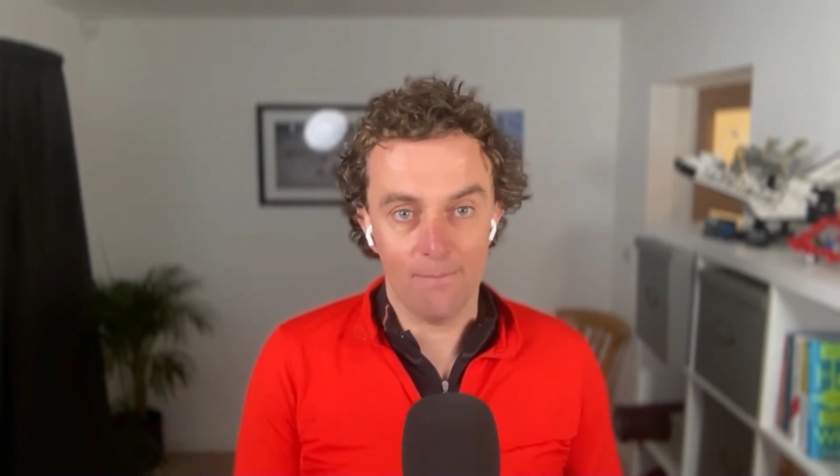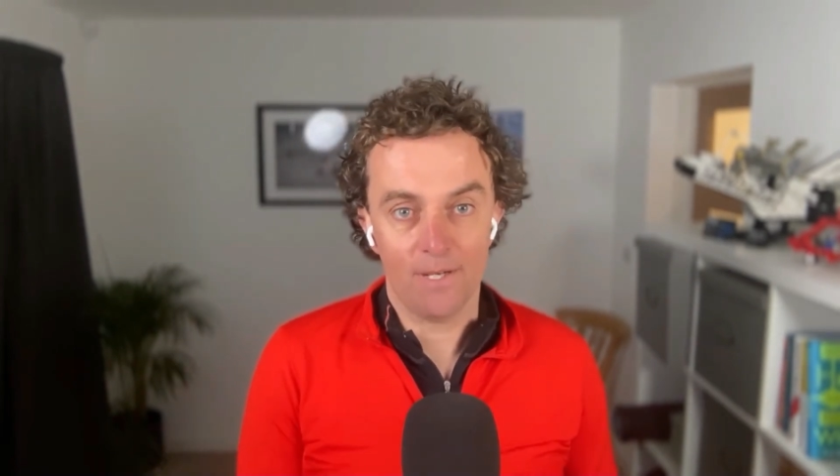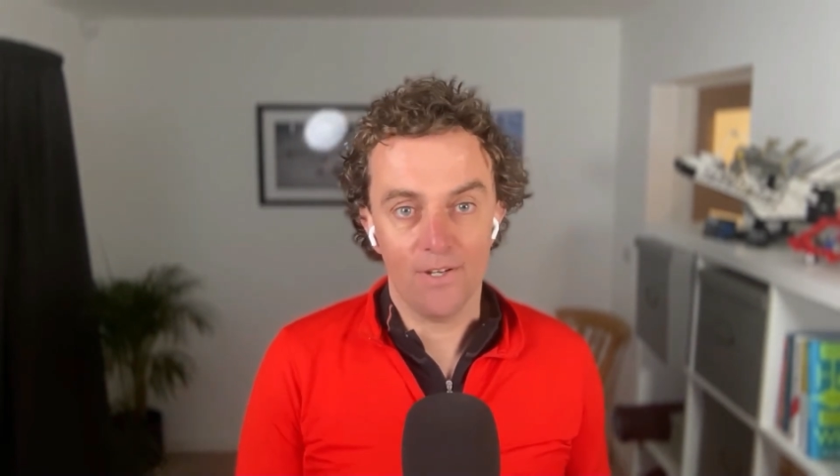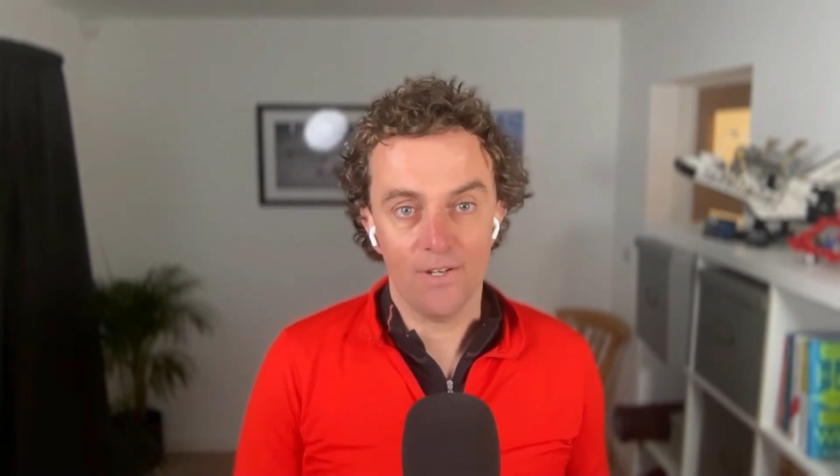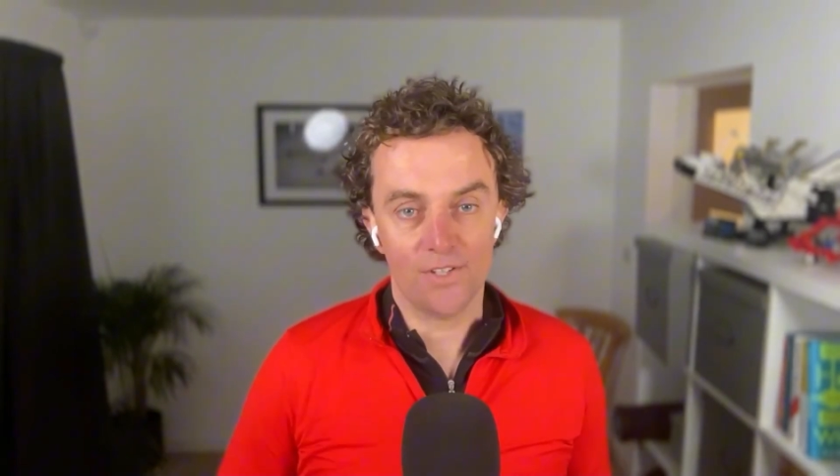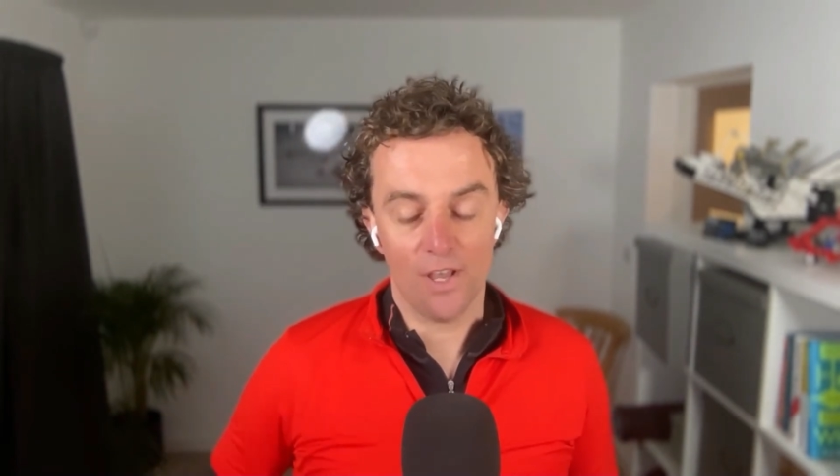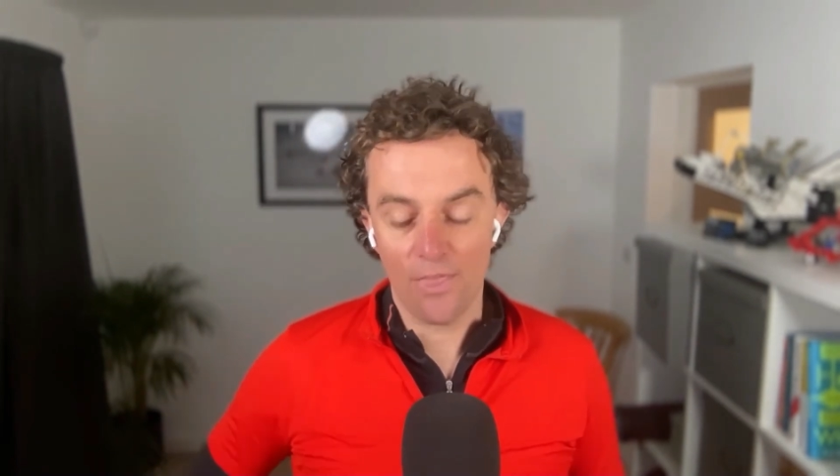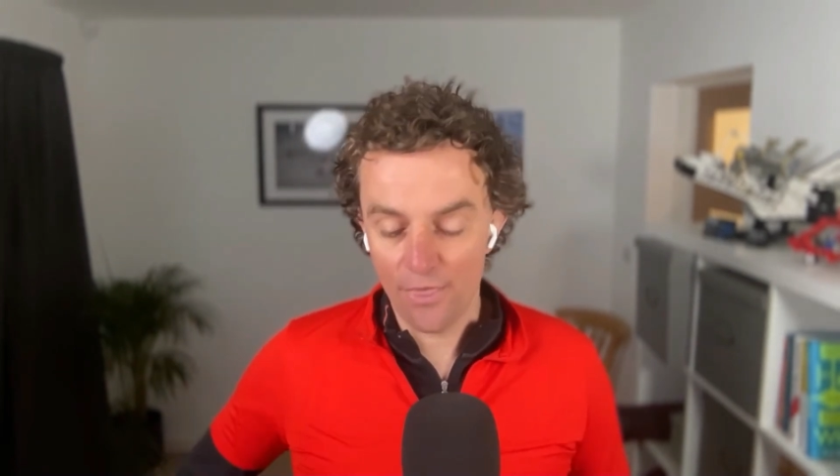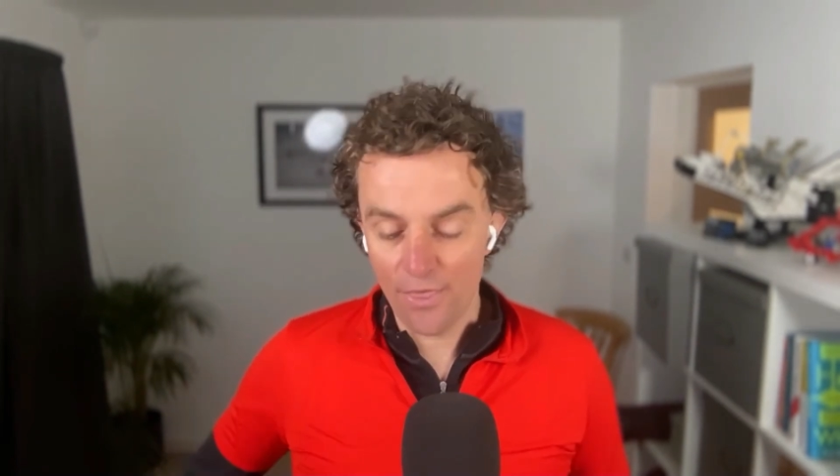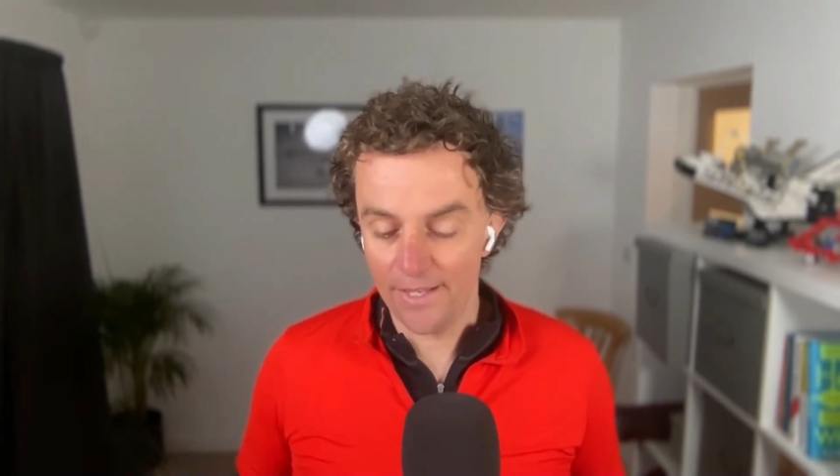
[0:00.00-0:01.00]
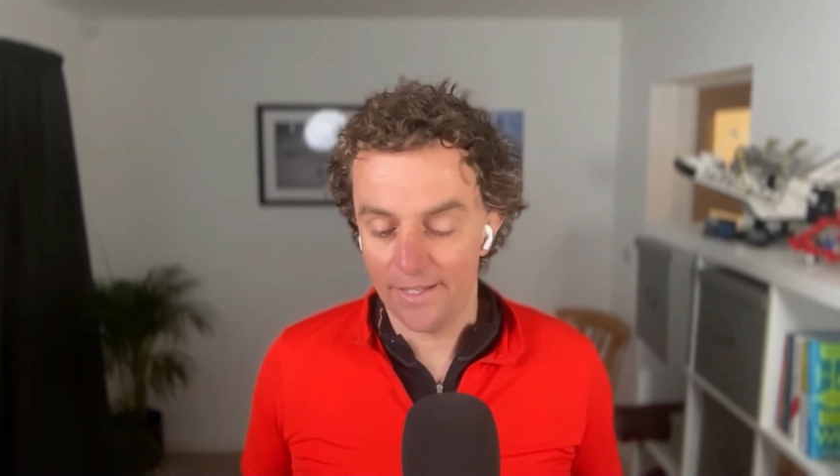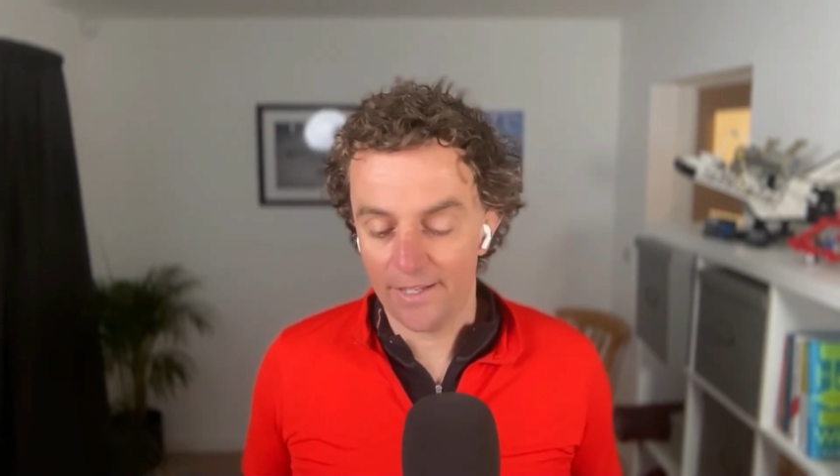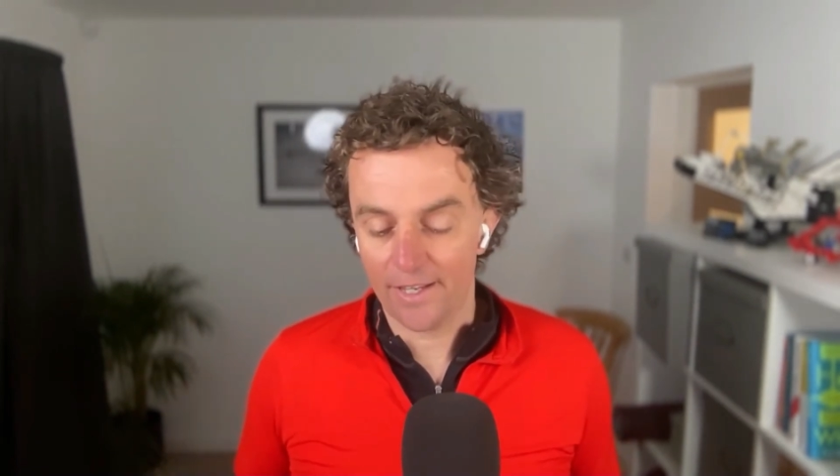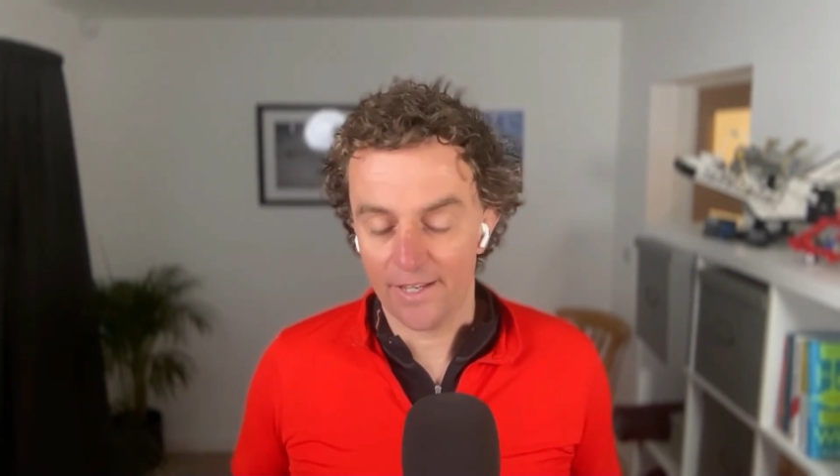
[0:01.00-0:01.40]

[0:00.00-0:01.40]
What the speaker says: because I think,